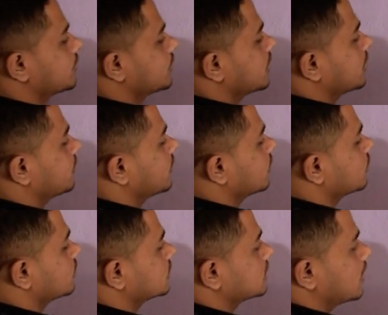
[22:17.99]
if
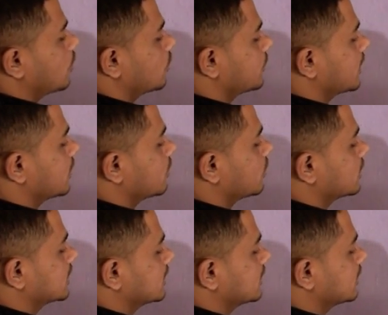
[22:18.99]
you now we know
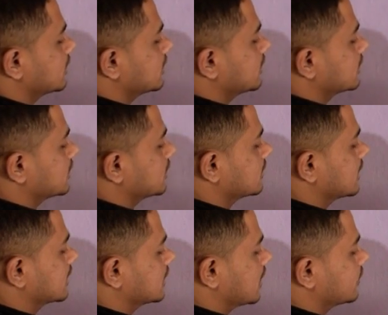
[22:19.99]
this
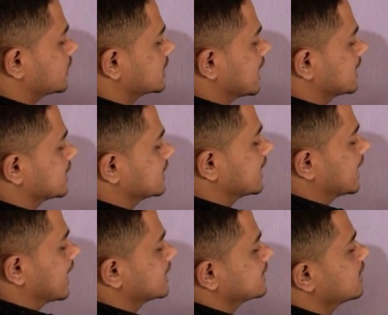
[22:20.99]
structure of this lysergic
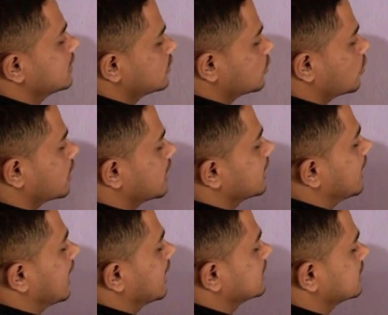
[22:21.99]
acid, only
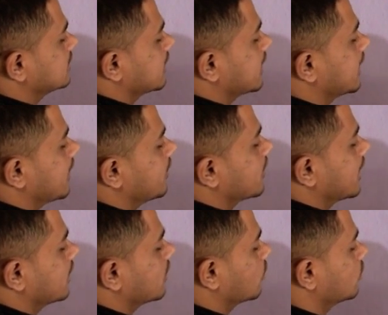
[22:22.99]
last ring I will
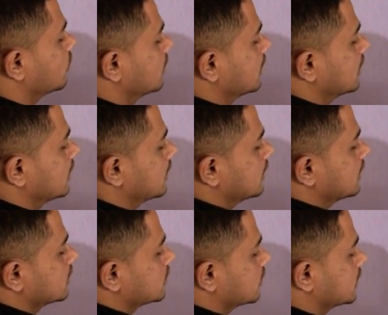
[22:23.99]
write now.
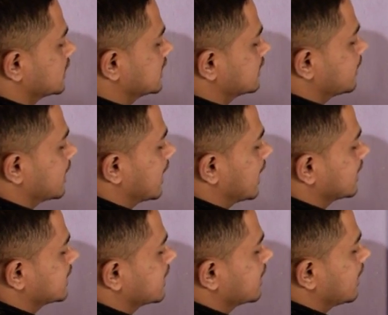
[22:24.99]
So this is my
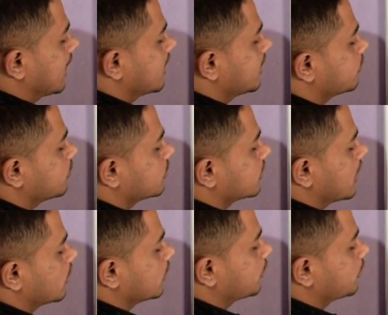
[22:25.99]
last ring. I gave